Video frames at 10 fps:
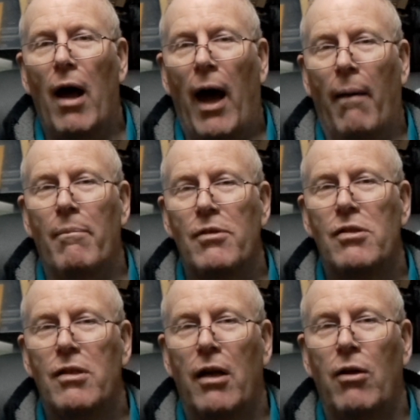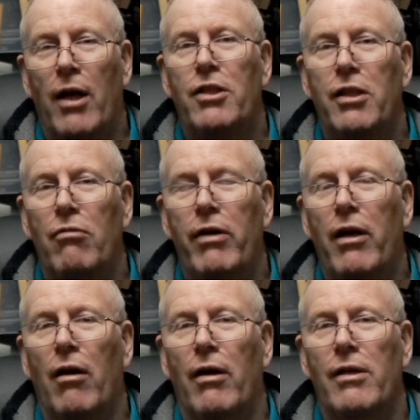amps than you actually
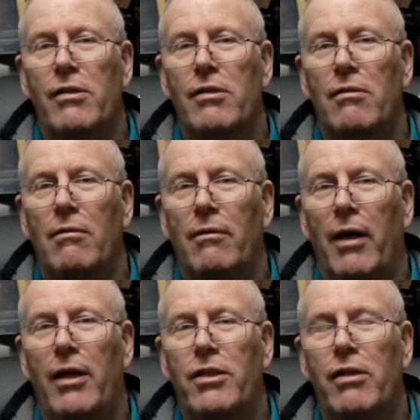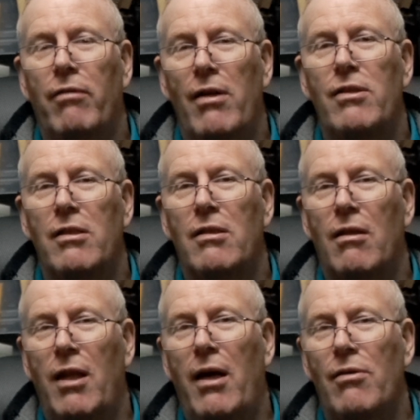realise. Actually runs into
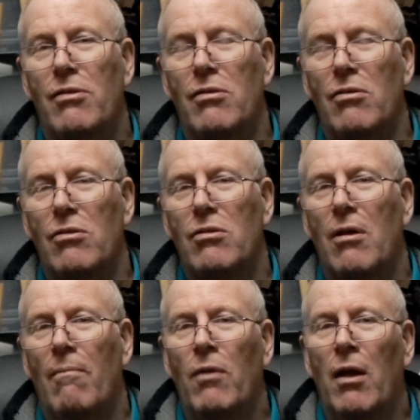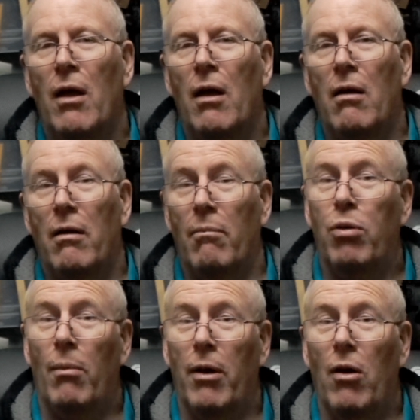thousands, and
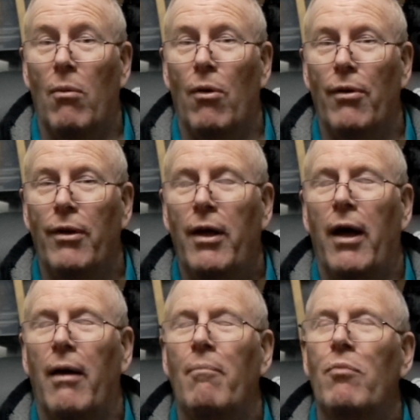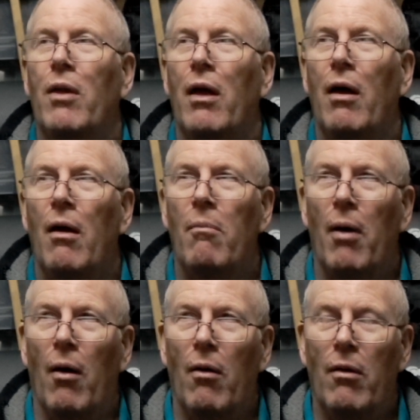probably a lot more than that.
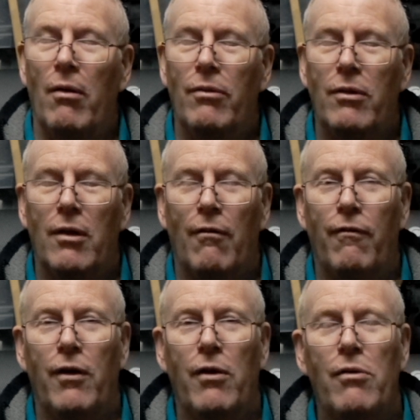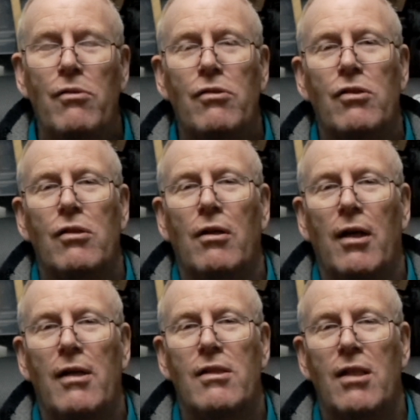But the fuse
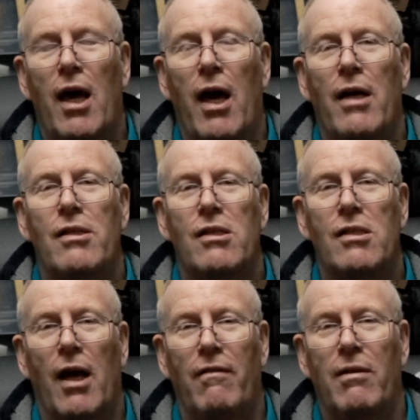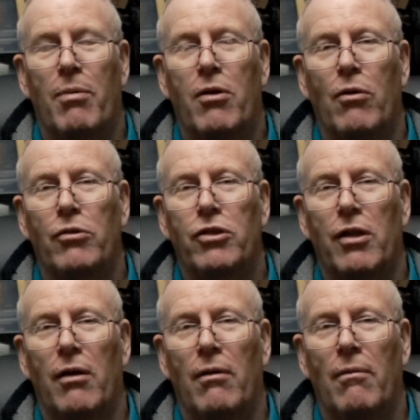is there as a safety
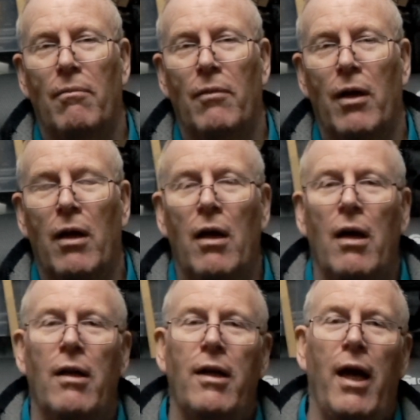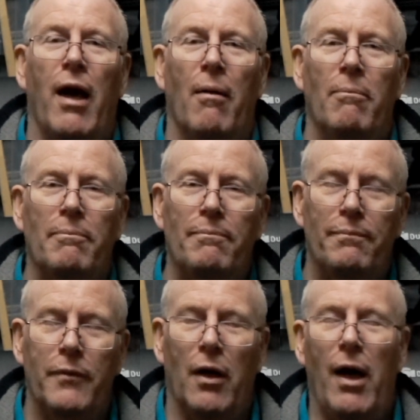precaution. Now,
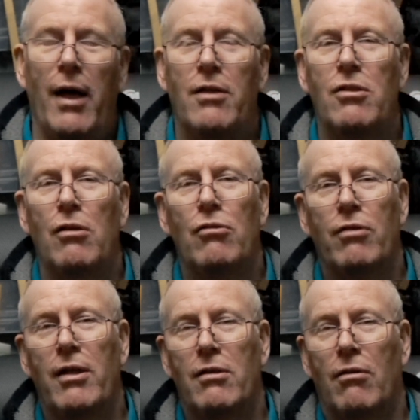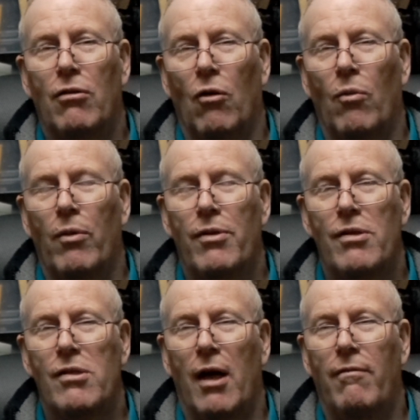I had two trains of thought with the
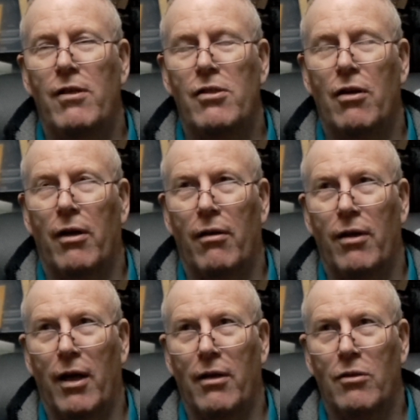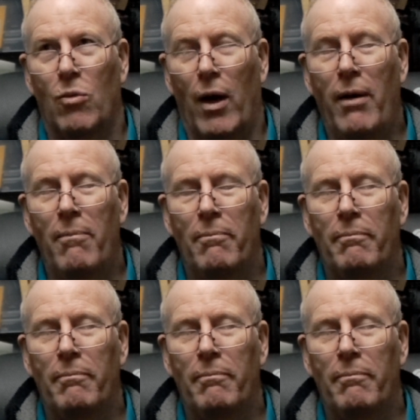safety side of things. One,